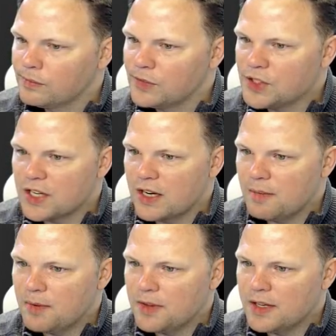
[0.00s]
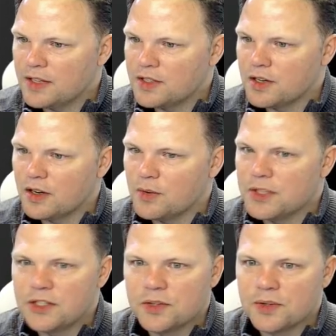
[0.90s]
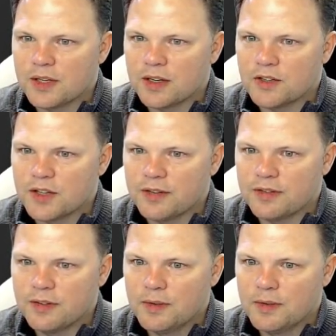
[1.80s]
there's a couple things you can always do with the hard drive.